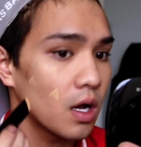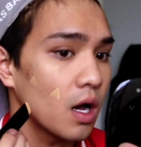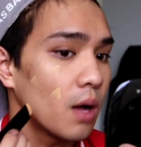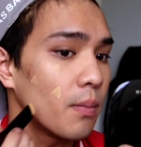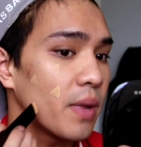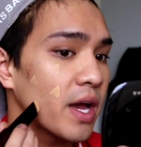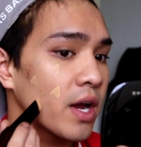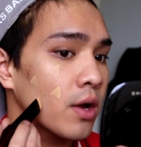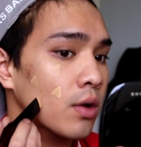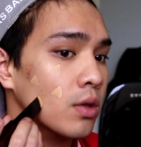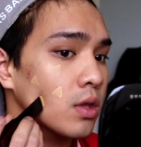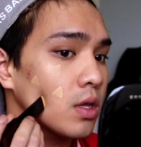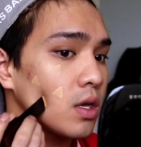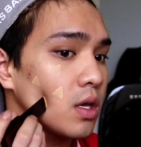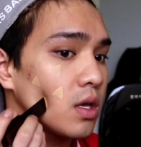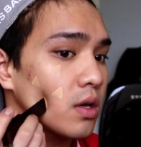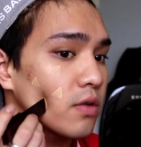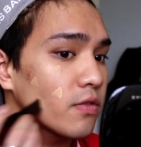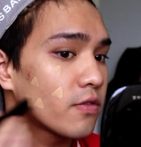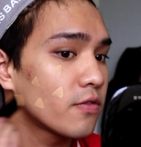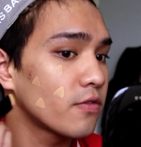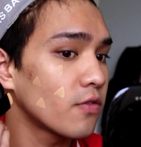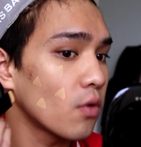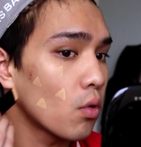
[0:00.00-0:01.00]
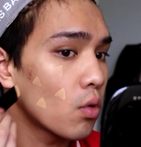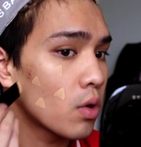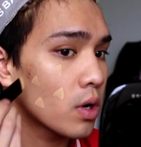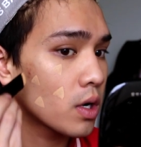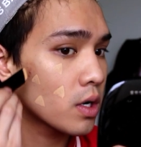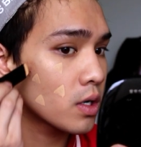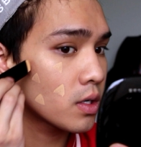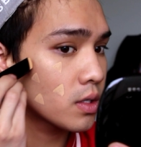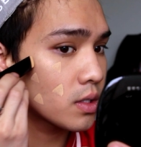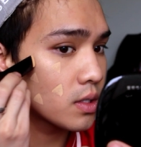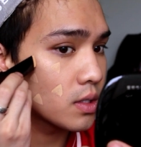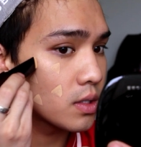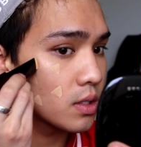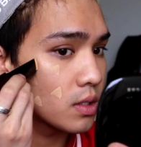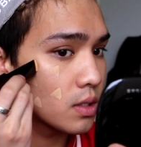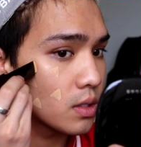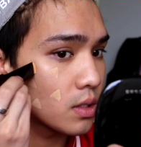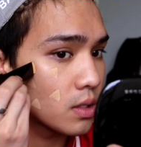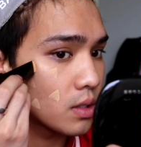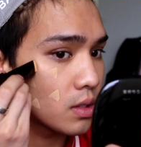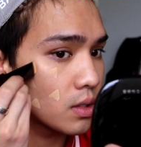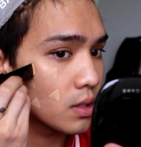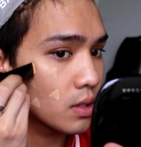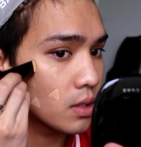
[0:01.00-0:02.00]
Apparently four,
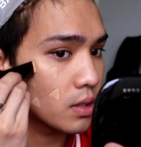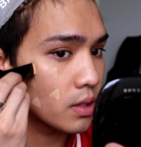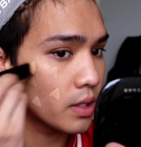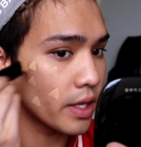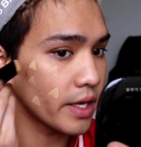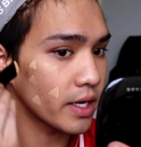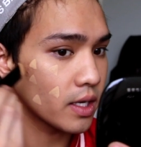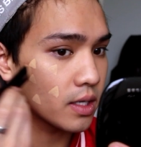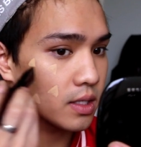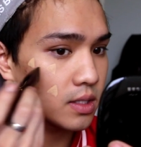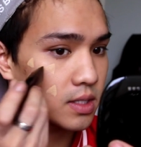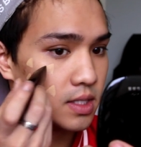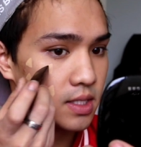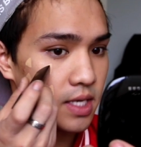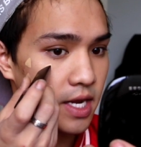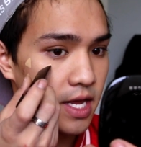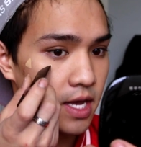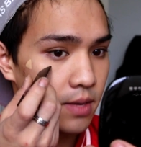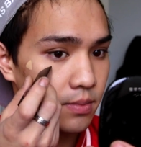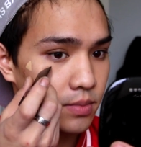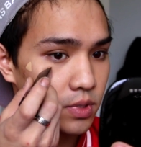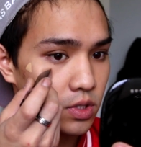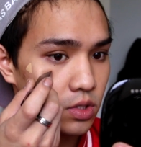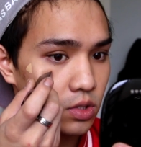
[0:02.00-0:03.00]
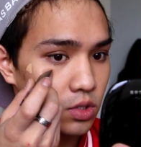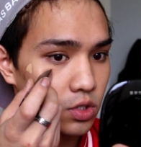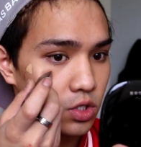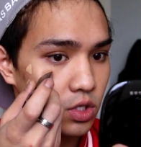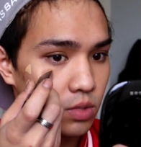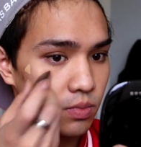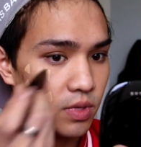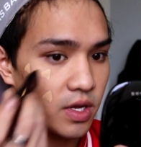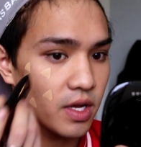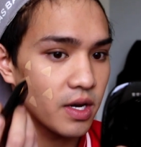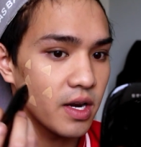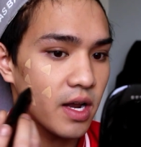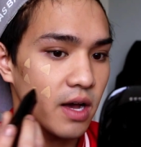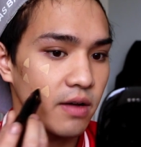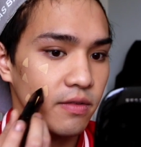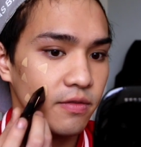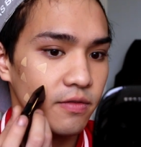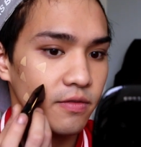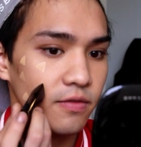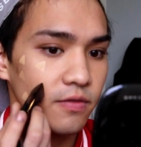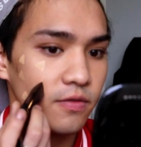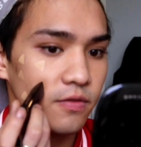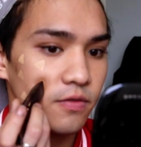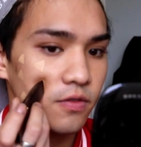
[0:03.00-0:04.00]
like, stamps should be
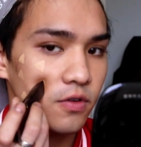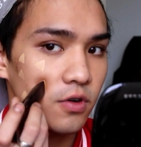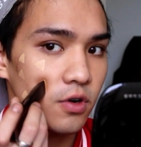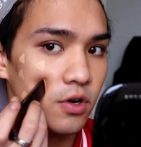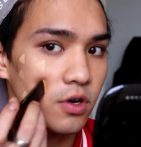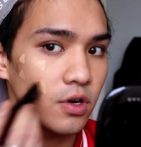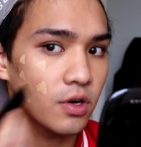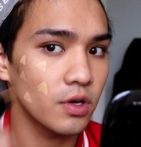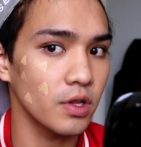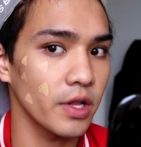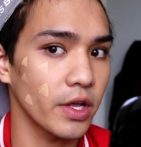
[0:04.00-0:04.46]
enough for,